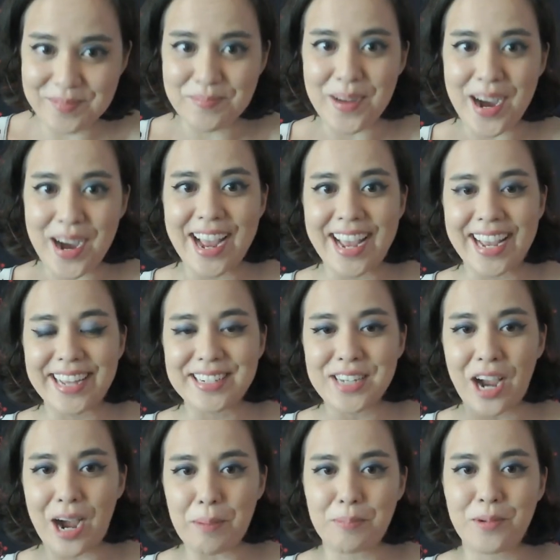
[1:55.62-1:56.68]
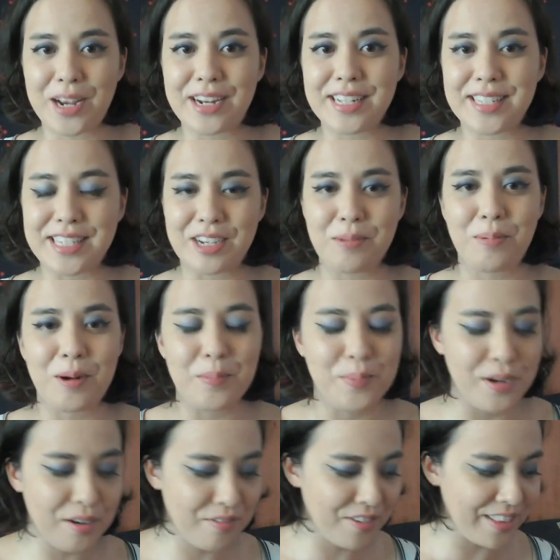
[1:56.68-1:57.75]
my top rated Singapore
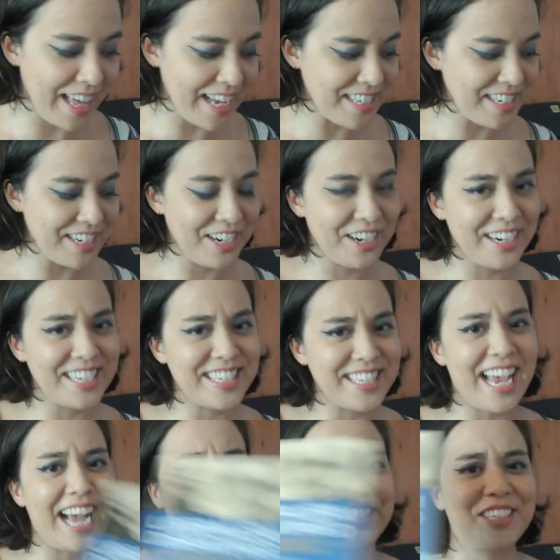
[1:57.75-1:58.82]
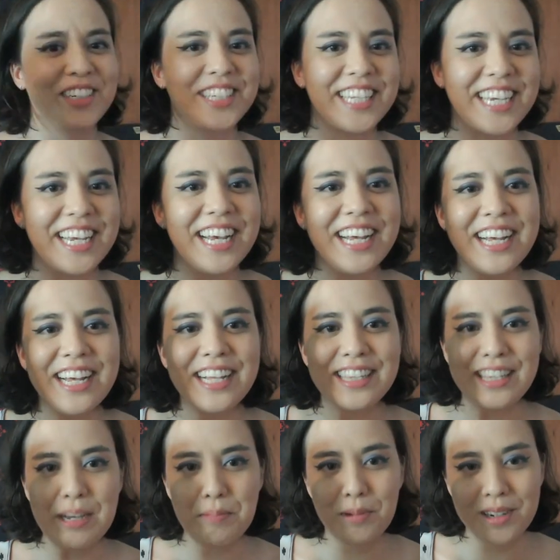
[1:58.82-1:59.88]
book for last year is actually
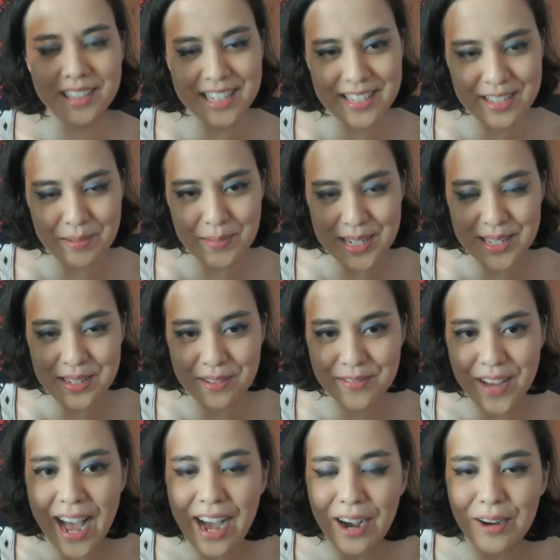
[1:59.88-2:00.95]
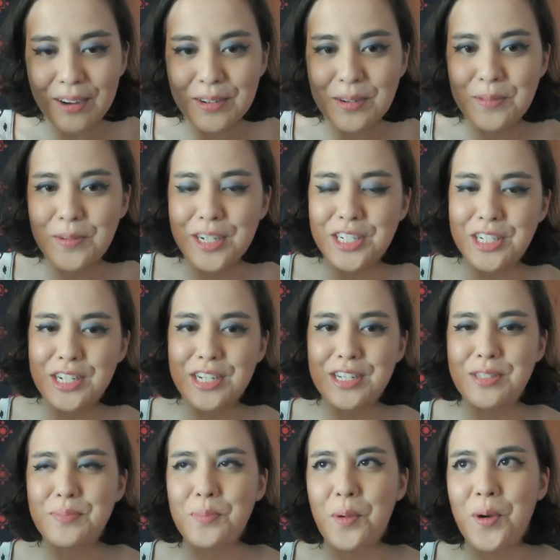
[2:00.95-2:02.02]
Liberalism Disavowed, which
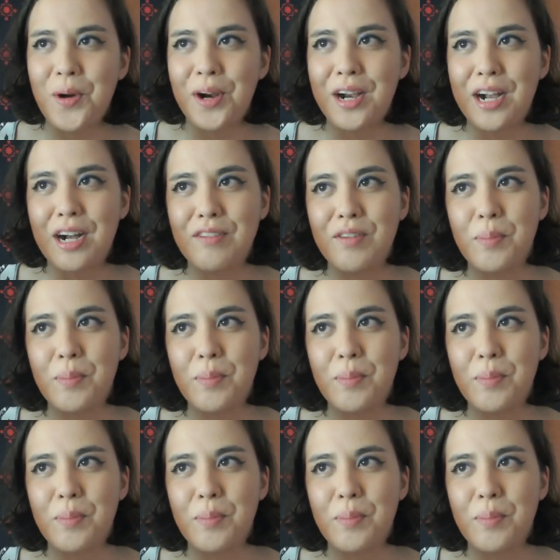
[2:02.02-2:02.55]
is more of a